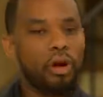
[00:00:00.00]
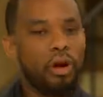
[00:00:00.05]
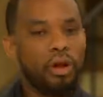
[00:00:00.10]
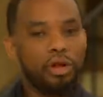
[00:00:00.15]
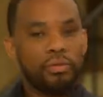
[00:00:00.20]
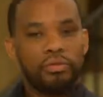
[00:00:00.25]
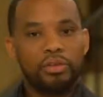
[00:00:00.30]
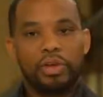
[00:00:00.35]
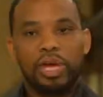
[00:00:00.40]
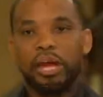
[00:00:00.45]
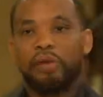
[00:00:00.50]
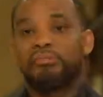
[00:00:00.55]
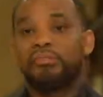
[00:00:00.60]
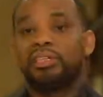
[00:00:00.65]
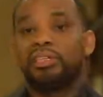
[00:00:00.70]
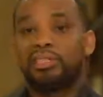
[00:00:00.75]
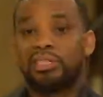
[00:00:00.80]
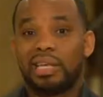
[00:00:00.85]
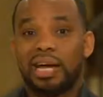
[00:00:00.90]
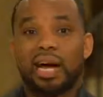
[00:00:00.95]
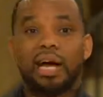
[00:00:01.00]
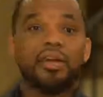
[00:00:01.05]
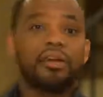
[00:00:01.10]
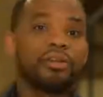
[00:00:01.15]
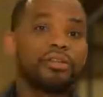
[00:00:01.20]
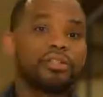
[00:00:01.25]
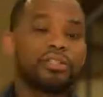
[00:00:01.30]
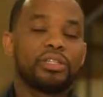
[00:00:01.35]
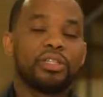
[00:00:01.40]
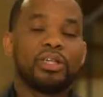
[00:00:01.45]
All of you have
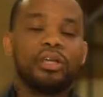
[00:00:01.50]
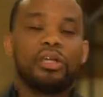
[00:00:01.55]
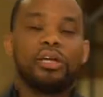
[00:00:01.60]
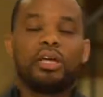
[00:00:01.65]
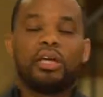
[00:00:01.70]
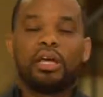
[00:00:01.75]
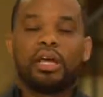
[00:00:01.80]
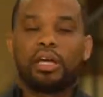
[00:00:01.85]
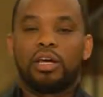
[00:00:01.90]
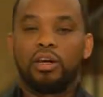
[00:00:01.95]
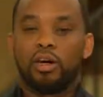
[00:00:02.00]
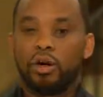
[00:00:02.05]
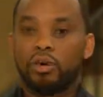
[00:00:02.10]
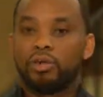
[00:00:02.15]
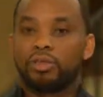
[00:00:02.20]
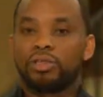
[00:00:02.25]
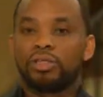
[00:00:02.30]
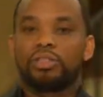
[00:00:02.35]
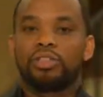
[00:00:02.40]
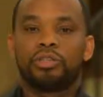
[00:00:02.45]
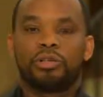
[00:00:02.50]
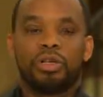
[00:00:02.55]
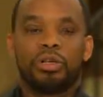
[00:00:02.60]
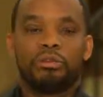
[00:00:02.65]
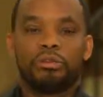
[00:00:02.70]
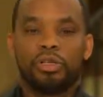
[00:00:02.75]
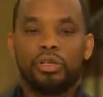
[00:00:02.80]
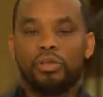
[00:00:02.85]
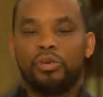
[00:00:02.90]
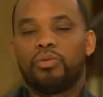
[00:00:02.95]
desires and goals and
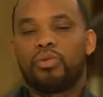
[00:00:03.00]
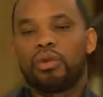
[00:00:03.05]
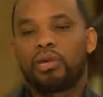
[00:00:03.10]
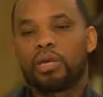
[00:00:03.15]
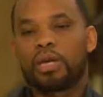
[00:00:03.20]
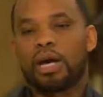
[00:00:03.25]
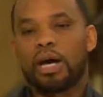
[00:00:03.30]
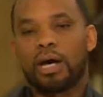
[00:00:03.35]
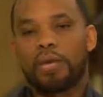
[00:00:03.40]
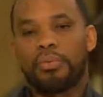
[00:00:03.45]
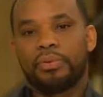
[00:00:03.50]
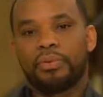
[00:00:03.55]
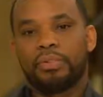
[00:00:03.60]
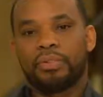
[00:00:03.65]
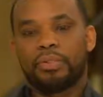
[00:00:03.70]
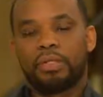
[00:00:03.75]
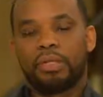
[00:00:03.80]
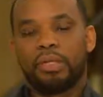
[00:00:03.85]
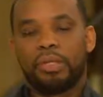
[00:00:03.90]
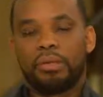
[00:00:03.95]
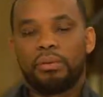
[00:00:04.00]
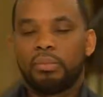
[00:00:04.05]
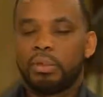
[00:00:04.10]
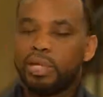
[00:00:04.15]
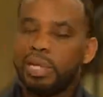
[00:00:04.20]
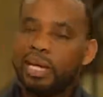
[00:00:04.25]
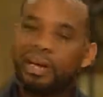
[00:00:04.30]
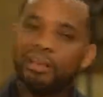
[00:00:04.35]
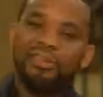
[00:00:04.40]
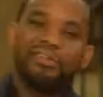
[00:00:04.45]
dreams that you want to accomplish. But
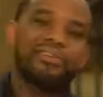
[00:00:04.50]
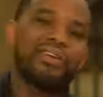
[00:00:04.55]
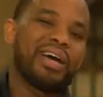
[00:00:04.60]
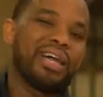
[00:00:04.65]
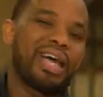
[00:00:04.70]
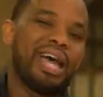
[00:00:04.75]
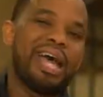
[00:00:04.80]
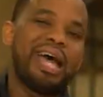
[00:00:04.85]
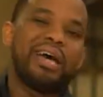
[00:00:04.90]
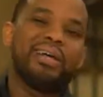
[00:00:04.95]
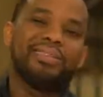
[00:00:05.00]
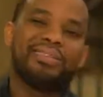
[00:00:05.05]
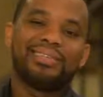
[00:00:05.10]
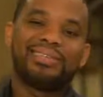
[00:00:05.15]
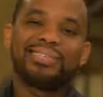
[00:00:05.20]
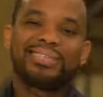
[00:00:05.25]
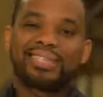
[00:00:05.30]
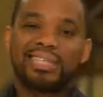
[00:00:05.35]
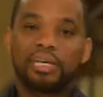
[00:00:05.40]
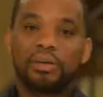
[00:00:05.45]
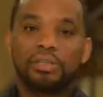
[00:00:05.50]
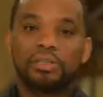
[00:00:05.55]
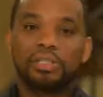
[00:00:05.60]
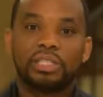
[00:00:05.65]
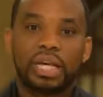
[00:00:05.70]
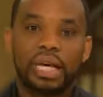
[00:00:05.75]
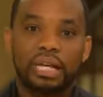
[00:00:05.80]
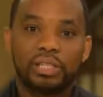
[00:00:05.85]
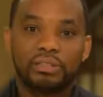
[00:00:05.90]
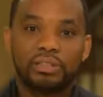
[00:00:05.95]
now you've got to add the skill
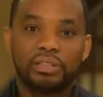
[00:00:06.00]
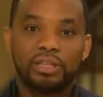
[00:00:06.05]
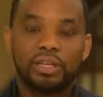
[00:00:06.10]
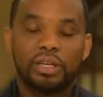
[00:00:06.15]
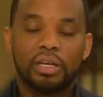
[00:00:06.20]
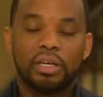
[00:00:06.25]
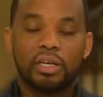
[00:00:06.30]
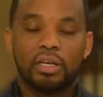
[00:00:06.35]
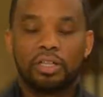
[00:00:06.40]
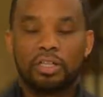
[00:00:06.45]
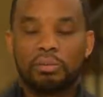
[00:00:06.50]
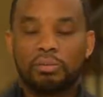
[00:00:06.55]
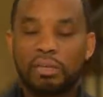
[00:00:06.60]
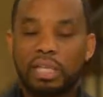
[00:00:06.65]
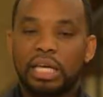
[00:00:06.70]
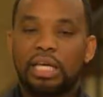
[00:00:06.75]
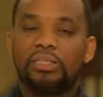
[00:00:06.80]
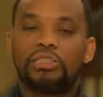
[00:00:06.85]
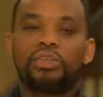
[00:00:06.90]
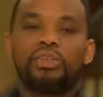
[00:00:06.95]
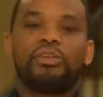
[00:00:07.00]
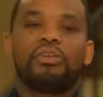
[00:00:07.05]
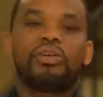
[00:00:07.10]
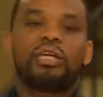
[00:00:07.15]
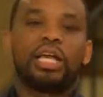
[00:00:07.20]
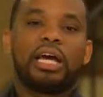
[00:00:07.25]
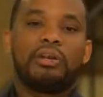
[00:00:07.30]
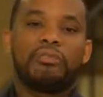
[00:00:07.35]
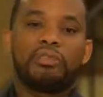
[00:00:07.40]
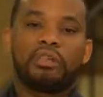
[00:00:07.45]
sets. There's some things that you're
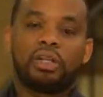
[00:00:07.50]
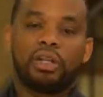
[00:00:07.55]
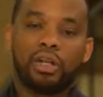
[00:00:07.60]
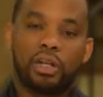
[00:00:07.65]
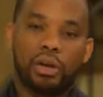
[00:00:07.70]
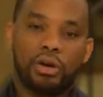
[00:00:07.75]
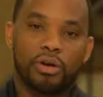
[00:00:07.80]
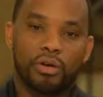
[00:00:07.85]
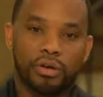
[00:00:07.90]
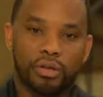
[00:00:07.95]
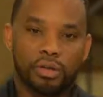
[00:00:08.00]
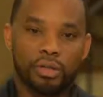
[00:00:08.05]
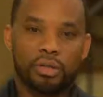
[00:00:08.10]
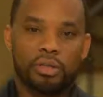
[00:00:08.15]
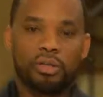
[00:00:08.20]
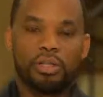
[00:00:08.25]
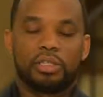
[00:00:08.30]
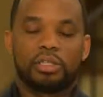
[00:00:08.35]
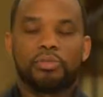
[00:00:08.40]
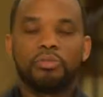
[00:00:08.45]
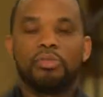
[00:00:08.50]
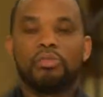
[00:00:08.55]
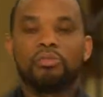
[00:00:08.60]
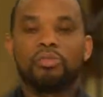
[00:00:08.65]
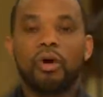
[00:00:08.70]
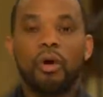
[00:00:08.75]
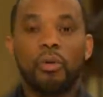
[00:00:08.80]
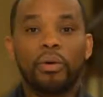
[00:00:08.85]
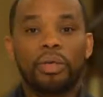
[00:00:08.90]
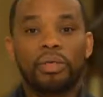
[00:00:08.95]
going to have to learn. There's some
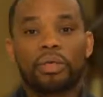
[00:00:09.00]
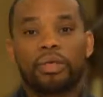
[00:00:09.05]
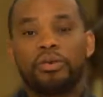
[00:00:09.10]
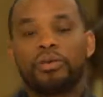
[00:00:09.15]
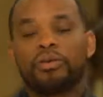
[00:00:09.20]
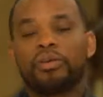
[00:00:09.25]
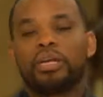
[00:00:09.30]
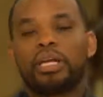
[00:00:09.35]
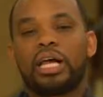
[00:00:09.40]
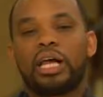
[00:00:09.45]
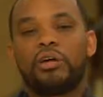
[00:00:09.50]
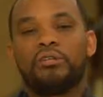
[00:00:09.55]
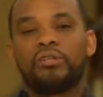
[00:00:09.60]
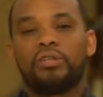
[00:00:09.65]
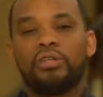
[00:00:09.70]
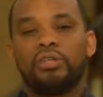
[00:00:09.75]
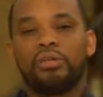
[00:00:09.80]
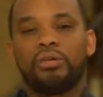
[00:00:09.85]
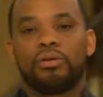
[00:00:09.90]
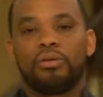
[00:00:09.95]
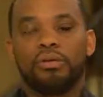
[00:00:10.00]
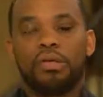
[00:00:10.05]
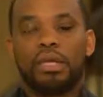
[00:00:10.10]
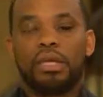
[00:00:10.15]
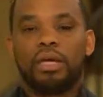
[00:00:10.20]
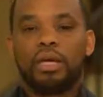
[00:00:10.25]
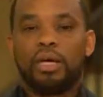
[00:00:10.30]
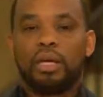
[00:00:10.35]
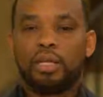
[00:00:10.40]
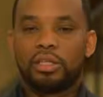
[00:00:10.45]
growing that you're going to have to do.
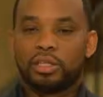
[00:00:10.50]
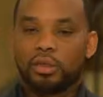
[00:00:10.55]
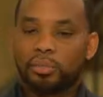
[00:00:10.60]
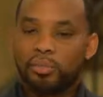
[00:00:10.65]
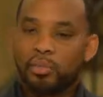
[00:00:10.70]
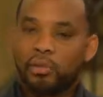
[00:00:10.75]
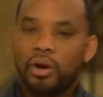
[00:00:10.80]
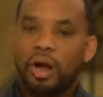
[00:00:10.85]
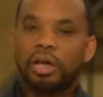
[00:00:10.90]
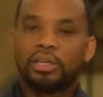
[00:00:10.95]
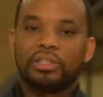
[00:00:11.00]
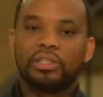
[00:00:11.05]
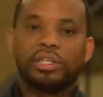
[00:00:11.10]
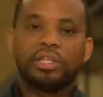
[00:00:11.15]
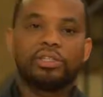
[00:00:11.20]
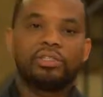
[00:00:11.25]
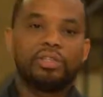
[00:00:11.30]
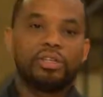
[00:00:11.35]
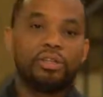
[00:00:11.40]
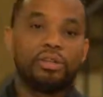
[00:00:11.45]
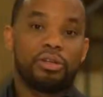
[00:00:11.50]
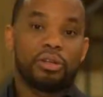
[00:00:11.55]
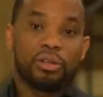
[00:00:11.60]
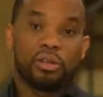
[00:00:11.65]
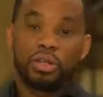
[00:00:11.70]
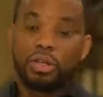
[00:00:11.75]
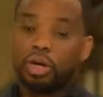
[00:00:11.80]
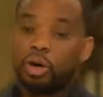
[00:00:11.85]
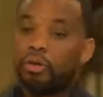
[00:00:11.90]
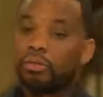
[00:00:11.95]
And it's a process that you're
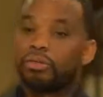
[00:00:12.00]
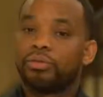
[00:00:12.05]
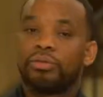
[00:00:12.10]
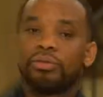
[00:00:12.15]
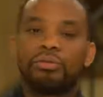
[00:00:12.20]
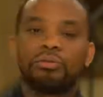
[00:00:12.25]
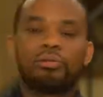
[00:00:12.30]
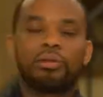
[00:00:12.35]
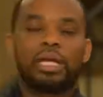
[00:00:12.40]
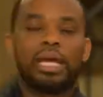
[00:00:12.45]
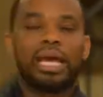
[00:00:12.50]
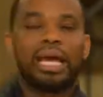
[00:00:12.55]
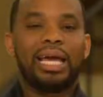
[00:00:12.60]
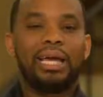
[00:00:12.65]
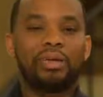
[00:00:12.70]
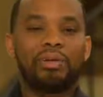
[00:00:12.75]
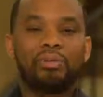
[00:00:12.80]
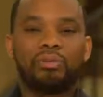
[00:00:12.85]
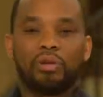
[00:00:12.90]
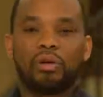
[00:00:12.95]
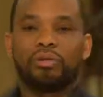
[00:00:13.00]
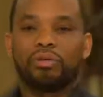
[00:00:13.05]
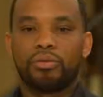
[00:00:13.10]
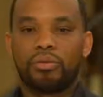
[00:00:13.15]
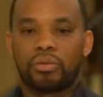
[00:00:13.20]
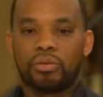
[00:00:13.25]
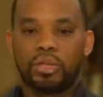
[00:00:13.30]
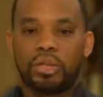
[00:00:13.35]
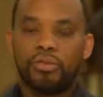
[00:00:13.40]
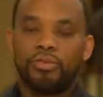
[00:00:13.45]
going to go through and grow
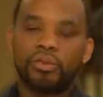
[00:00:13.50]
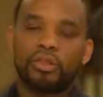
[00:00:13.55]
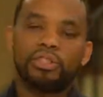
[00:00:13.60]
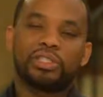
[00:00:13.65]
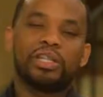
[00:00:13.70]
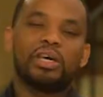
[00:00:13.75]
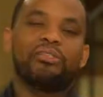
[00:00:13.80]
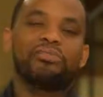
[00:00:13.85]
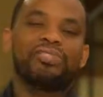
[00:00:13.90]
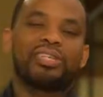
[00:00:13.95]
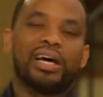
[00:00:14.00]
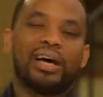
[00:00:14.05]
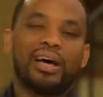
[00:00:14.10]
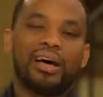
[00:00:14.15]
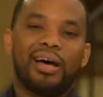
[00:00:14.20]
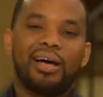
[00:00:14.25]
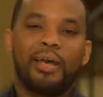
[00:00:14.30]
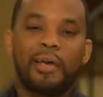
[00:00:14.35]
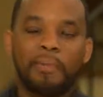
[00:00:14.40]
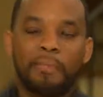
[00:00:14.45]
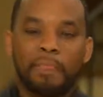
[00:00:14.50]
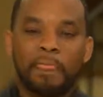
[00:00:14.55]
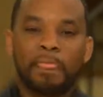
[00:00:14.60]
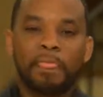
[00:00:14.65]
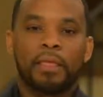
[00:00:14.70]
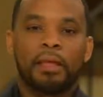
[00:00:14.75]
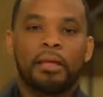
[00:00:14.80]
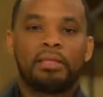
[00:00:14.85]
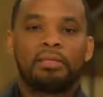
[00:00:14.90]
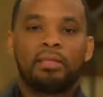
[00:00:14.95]
through. Give yourself time
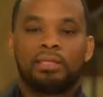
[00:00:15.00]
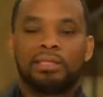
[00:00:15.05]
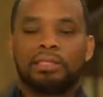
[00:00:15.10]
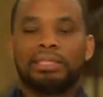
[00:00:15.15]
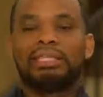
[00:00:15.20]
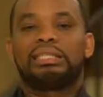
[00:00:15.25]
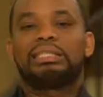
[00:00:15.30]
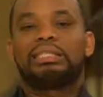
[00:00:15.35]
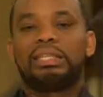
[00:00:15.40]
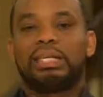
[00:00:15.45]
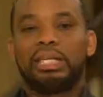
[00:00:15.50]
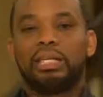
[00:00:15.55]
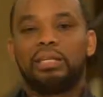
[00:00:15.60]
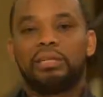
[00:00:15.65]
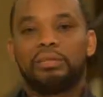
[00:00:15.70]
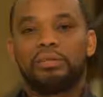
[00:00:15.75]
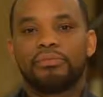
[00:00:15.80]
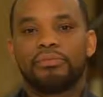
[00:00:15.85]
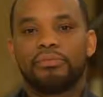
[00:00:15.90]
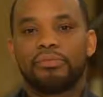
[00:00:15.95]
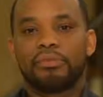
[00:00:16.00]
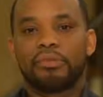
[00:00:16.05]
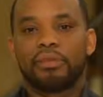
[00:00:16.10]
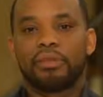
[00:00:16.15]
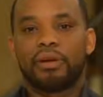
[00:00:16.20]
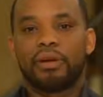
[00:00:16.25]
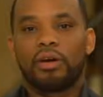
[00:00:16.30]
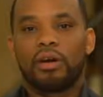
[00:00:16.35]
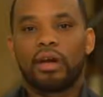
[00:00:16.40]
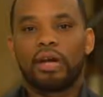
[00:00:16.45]
to succeed.
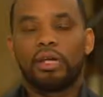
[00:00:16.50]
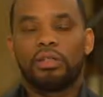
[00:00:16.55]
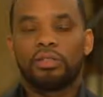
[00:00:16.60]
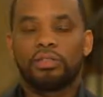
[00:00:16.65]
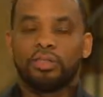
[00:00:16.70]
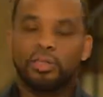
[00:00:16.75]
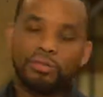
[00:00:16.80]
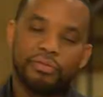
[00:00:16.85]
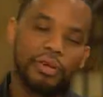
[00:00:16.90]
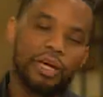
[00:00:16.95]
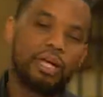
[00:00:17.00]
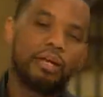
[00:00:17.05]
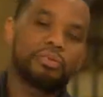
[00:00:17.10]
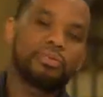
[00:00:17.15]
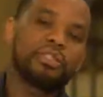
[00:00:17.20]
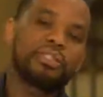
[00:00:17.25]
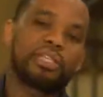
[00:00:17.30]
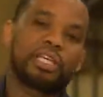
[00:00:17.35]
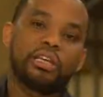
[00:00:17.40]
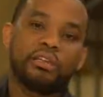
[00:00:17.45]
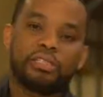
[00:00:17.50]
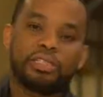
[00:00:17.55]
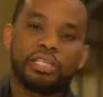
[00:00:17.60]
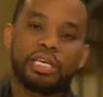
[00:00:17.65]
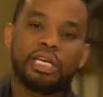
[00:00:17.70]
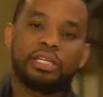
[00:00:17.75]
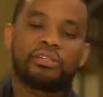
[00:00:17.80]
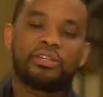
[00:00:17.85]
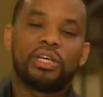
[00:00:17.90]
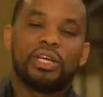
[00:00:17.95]
All right? So develop the skill
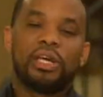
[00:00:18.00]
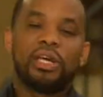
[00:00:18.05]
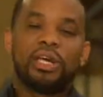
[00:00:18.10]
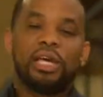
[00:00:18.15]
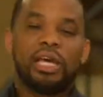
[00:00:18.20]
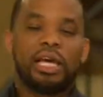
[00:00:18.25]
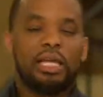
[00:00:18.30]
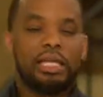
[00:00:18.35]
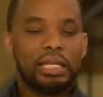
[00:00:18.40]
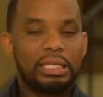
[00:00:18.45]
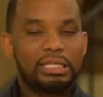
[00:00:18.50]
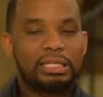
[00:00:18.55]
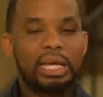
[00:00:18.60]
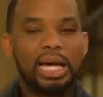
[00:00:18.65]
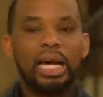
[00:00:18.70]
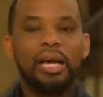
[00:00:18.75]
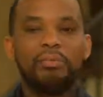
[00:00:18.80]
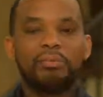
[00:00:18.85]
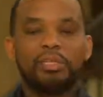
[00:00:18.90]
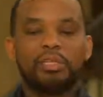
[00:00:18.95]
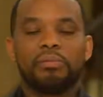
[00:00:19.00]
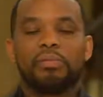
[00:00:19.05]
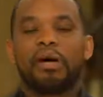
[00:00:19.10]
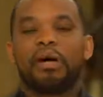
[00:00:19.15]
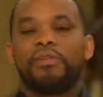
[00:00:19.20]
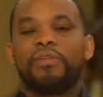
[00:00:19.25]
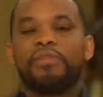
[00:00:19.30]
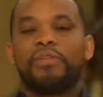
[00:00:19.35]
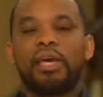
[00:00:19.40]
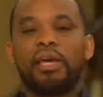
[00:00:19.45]
sets and then times it
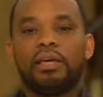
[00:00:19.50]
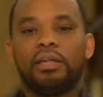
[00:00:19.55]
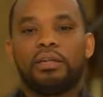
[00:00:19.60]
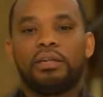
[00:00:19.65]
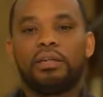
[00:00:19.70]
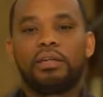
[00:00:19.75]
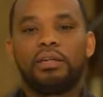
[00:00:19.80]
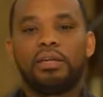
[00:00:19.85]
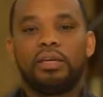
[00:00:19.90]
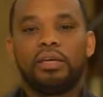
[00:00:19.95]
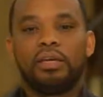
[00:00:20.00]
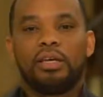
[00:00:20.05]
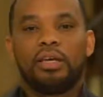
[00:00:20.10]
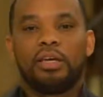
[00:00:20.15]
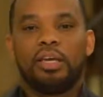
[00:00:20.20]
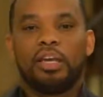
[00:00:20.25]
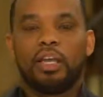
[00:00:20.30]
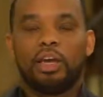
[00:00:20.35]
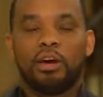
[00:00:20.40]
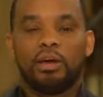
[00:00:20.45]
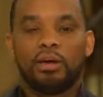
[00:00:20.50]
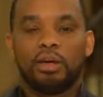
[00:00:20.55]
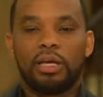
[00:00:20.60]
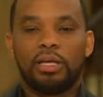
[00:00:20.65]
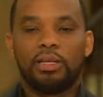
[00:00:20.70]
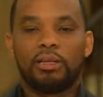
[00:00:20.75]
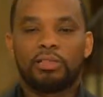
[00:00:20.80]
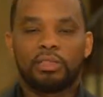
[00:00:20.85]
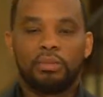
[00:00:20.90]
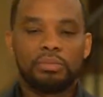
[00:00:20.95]
by faith. You know, I
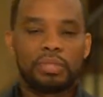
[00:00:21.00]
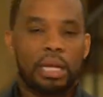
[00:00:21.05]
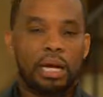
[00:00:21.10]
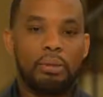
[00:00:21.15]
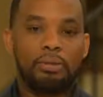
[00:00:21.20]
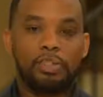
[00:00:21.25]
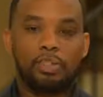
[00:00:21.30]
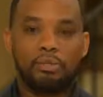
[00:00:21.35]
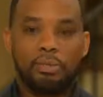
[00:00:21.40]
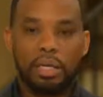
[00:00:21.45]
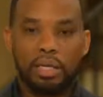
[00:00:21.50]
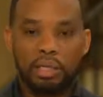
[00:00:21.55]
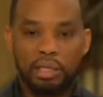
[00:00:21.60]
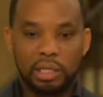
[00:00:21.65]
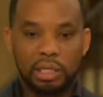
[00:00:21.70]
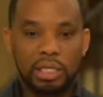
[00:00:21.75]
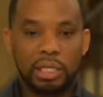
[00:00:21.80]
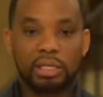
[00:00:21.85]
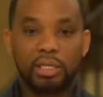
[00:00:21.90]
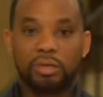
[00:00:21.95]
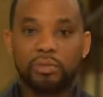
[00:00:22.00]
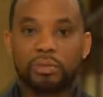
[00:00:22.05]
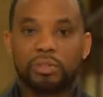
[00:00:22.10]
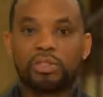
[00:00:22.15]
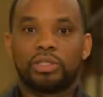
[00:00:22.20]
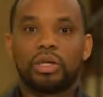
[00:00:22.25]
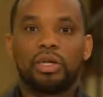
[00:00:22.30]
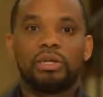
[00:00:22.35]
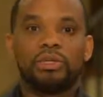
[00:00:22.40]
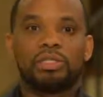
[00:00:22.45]
know sometimes you may look at the
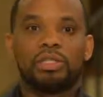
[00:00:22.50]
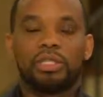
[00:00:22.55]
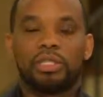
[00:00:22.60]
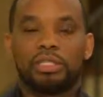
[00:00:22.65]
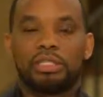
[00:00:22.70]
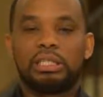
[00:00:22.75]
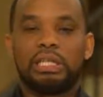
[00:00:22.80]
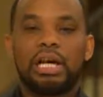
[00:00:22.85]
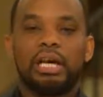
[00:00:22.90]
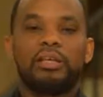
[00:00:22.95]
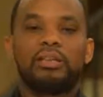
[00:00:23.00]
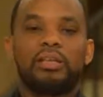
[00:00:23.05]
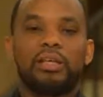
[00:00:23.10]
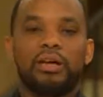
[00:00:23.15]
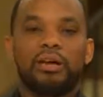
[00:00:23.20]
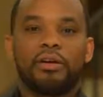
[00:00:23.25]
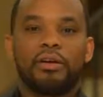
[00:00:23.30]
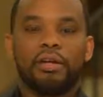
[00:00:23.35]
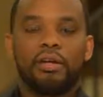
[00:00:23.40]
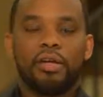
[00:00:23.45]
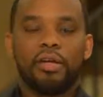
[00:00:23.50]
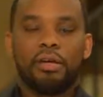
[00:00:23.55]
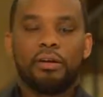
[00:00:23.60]
results and it's not there,